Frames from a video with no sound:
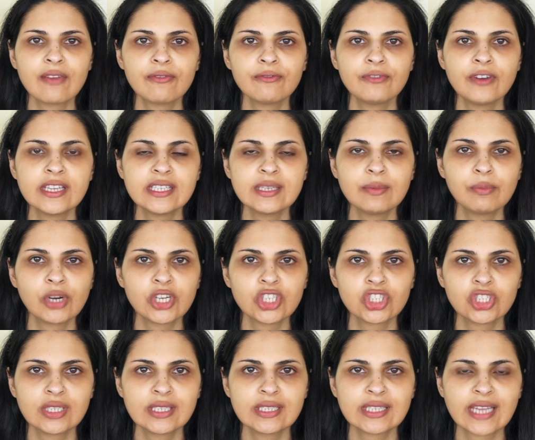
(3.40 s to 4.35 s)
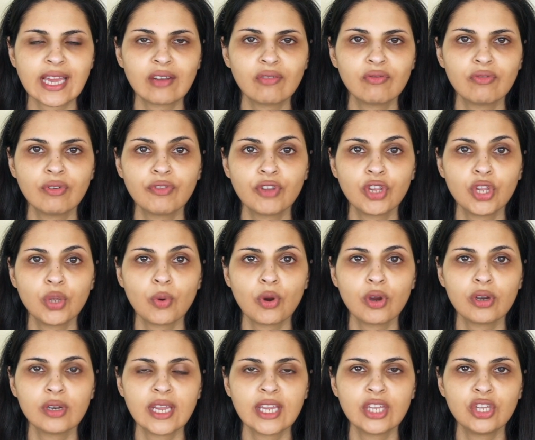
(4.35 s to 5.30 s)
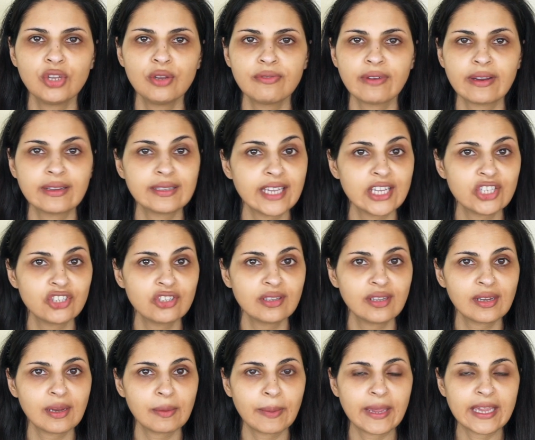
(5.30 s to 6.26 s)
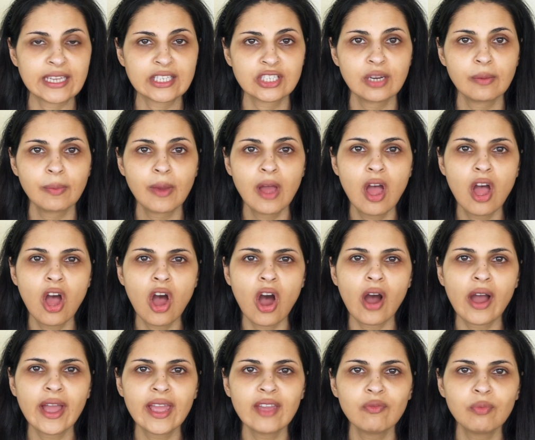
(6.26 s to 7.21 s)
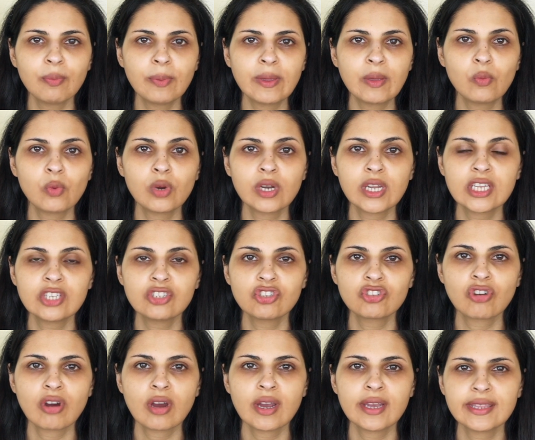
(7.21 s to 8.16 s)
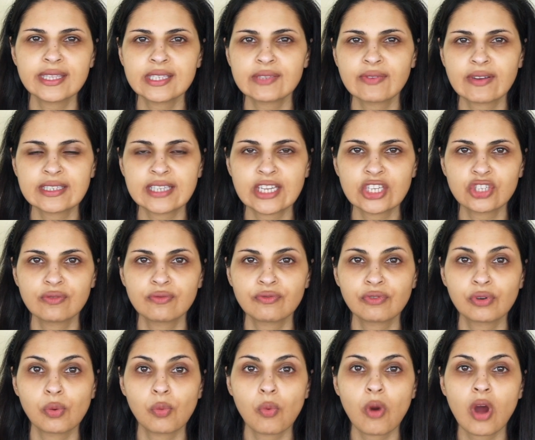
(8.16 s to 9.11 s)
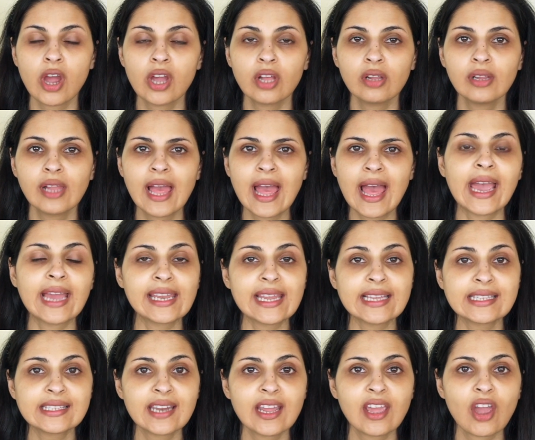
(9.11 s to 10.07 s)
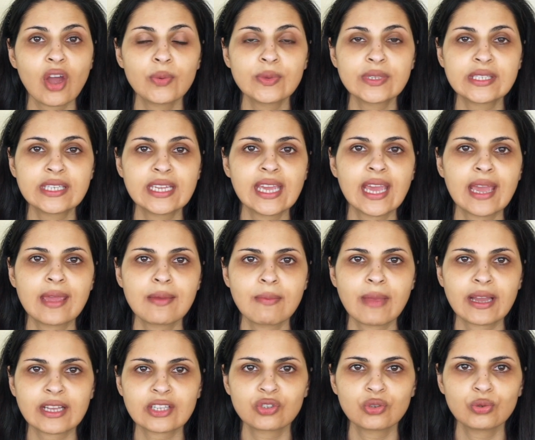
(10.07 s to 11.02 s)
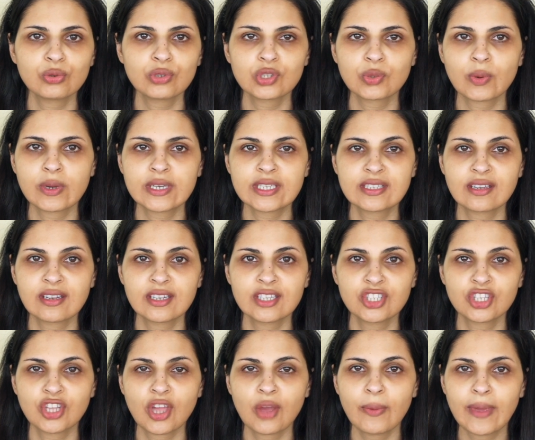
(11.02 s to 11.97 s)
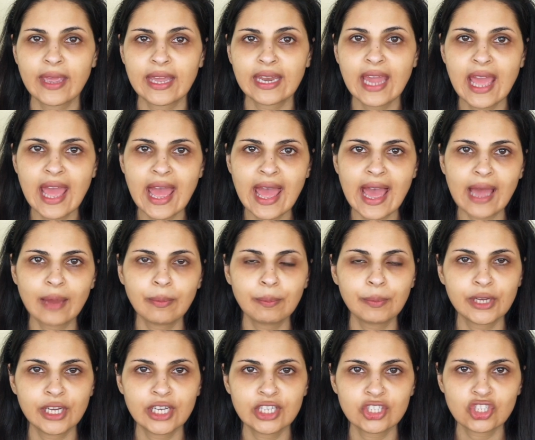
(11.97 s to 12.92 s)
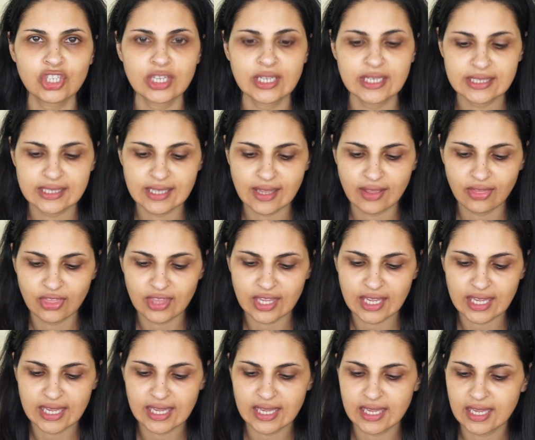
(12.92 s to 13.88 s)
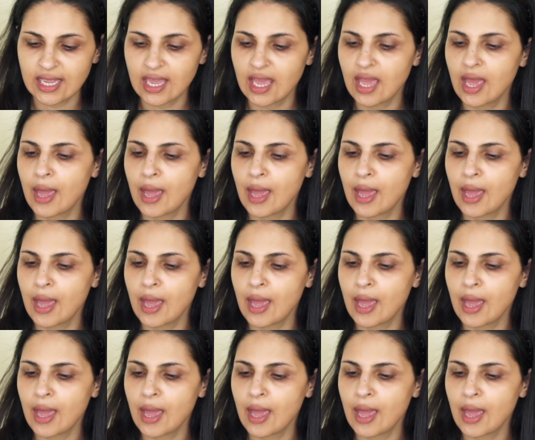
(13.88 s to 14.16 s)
first impressions and review on a new foundation that I picked up. I have been wanting to try this foundation for a while, and yesterday I was near a MAC store, so I decided to go in and purchase the